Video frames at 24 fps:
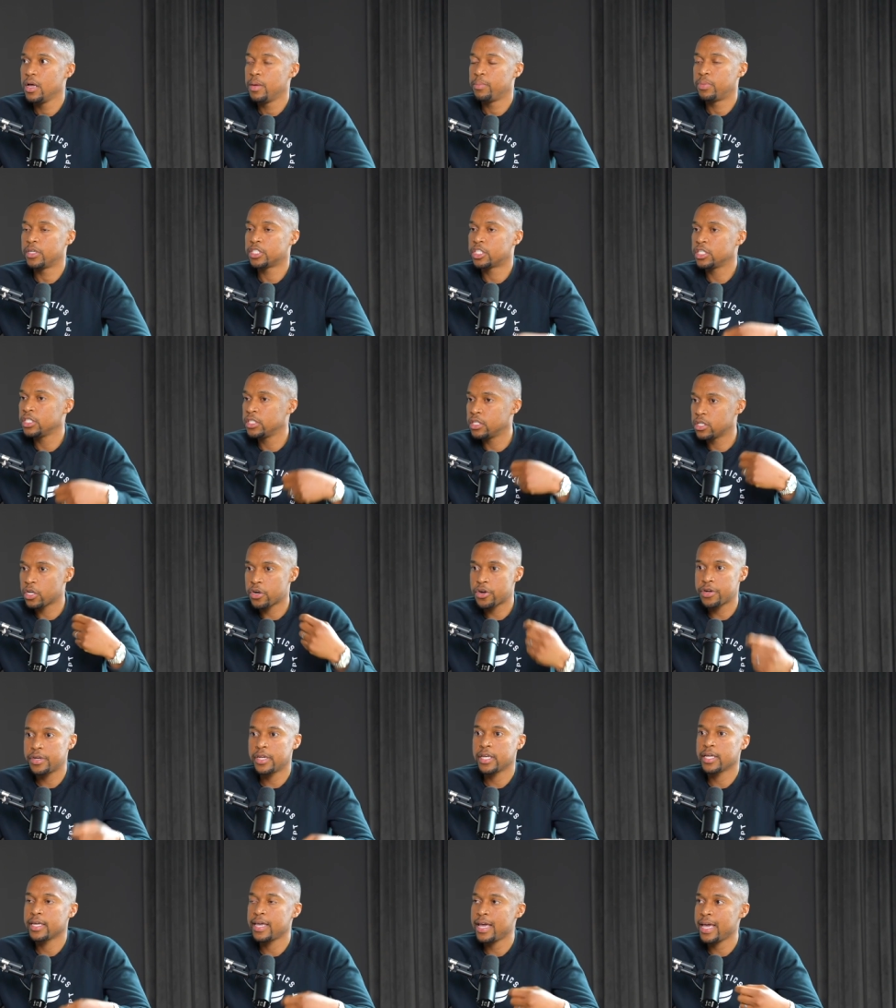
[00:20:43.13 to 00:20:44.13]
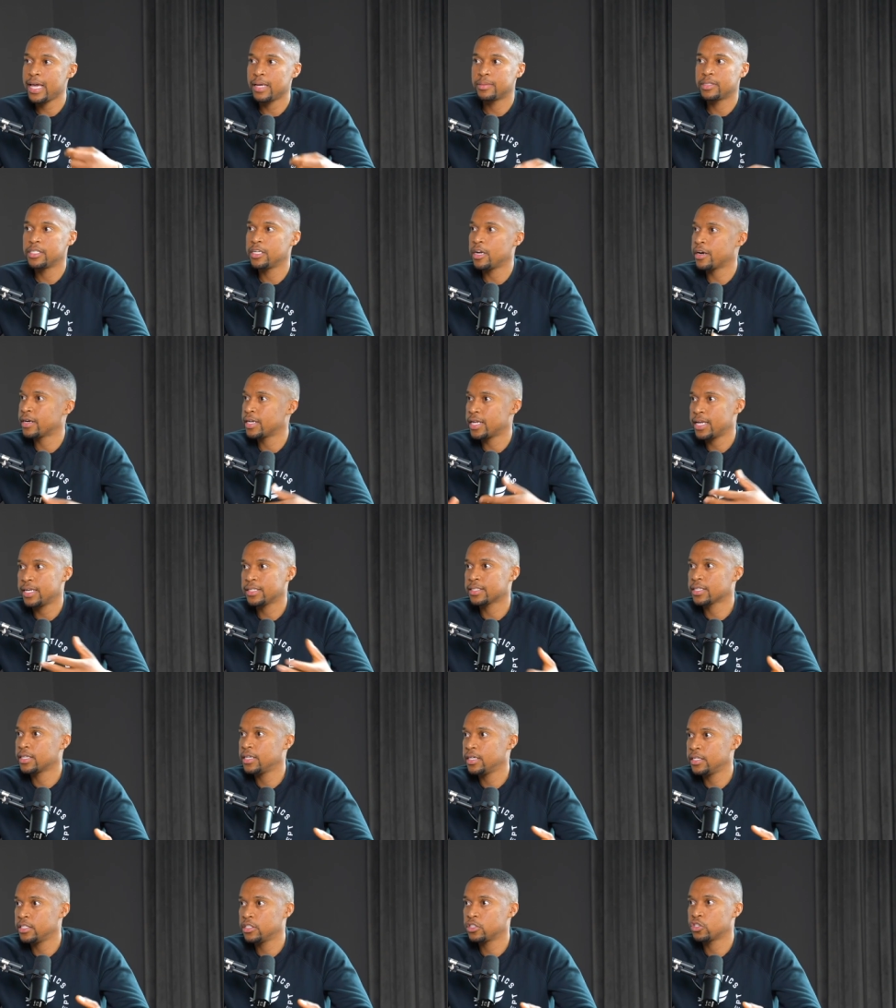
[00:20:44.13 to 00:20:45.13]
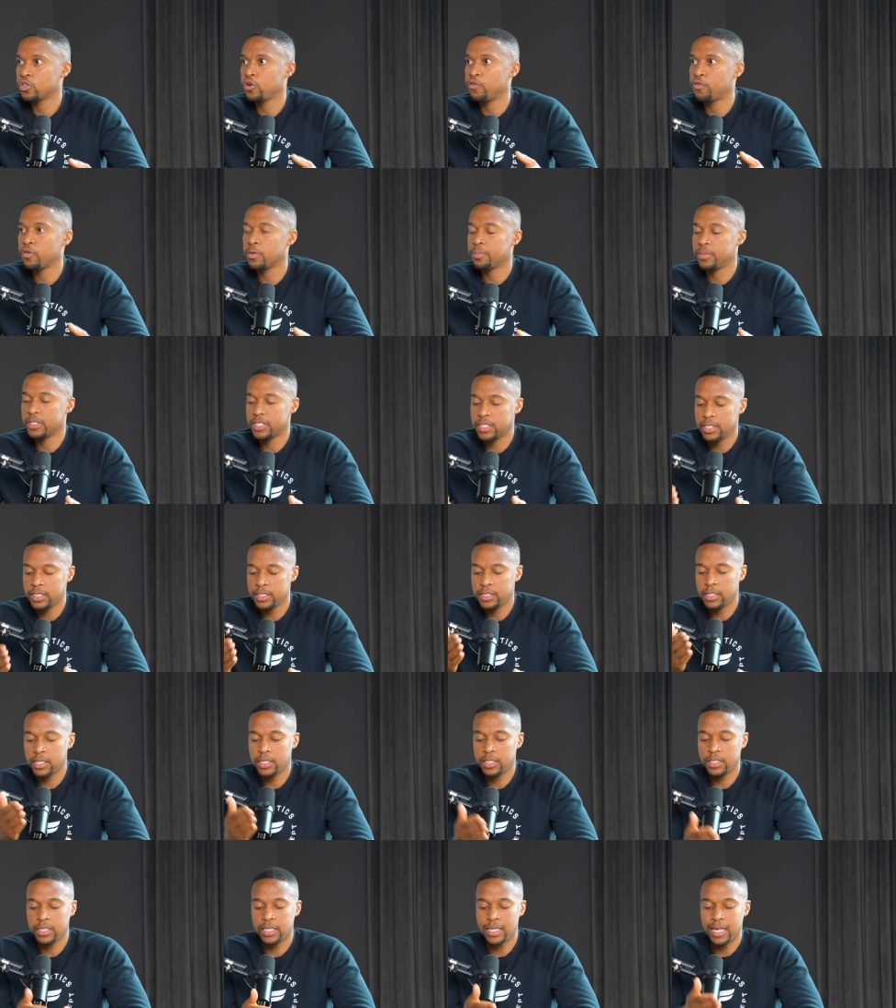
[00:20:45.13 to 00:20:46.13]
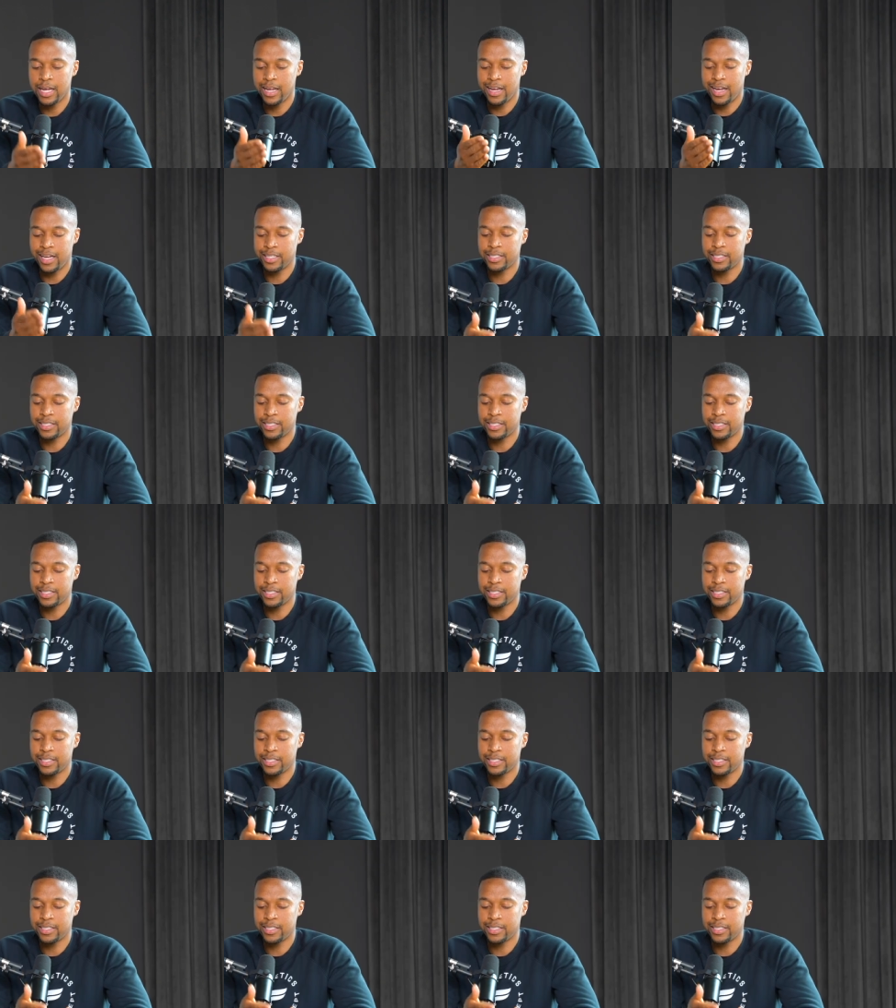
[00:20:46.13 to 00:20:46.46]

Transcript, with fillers: But she's learned the game. She already has kids and so forth. But she's literally, I